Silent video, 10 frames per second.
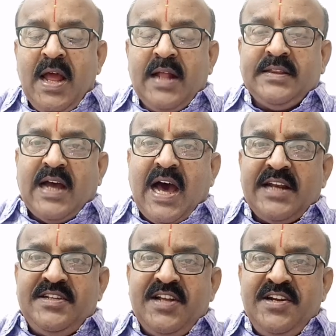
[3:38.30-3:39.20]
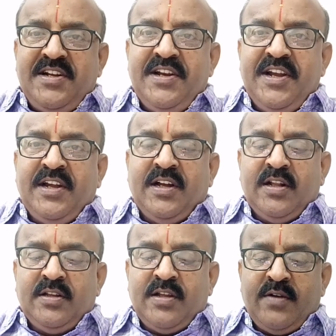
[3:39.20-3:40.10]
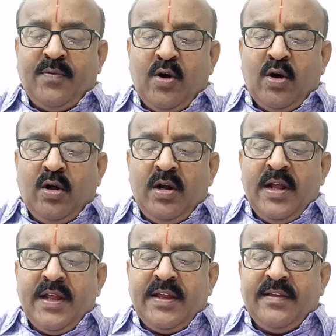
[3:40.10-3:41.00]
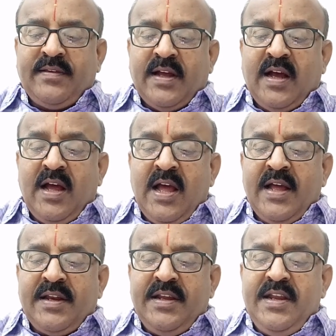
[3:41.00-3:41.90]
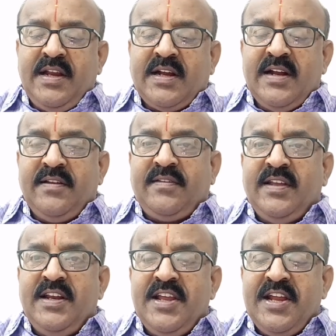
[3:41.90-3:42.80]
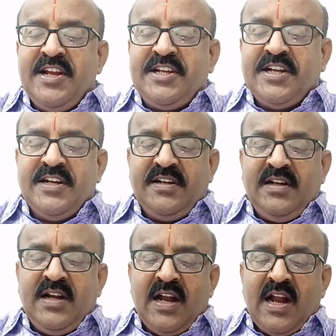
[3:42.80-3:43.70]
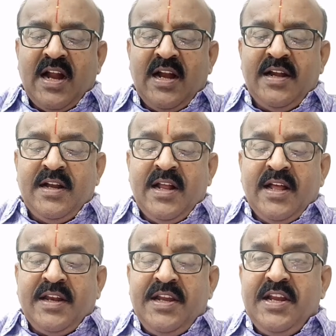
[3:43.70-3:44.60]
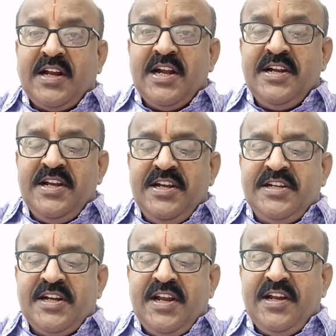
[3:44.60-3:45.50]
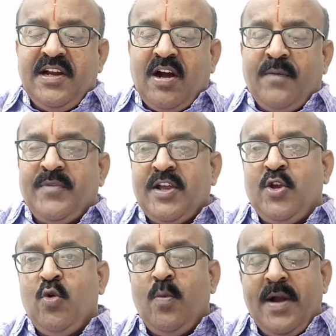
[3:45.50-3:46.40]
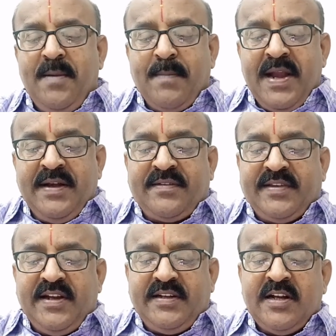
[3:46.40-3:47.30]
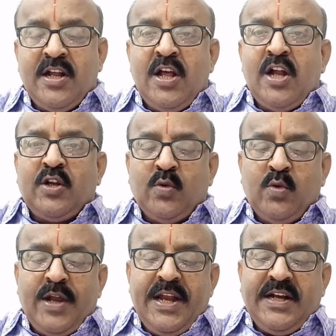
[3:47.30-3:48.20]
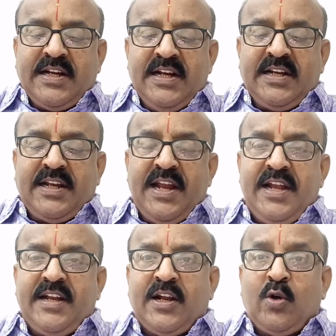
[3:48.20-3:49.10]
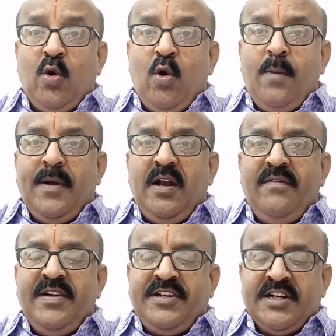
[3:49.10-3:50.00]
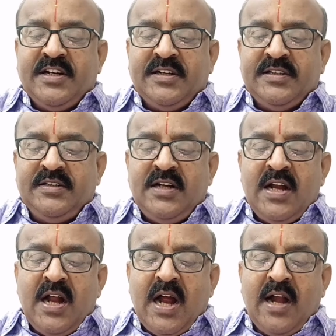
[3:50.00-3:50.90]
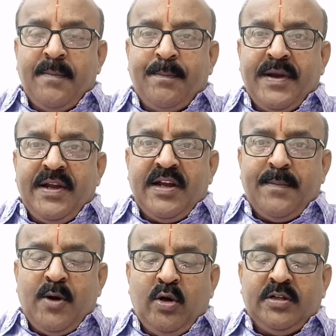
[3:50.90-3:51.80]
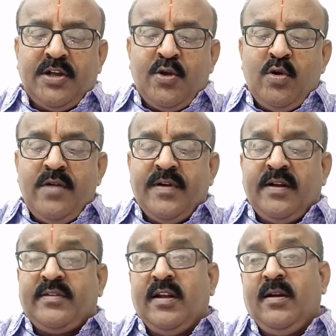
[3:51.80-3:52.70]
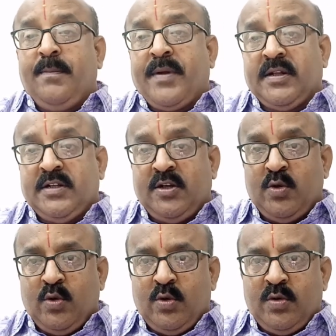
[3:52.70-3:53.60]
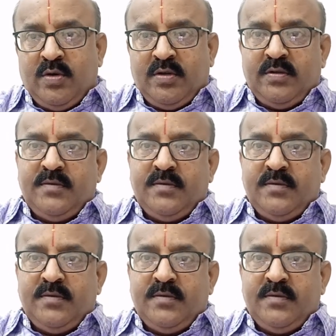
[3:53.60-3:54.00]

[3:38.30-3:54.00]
The urgent need, therefore, is a reconciliation and reconditioning of the human mindset to inculcate a global vision and bring about the universal brotherhood.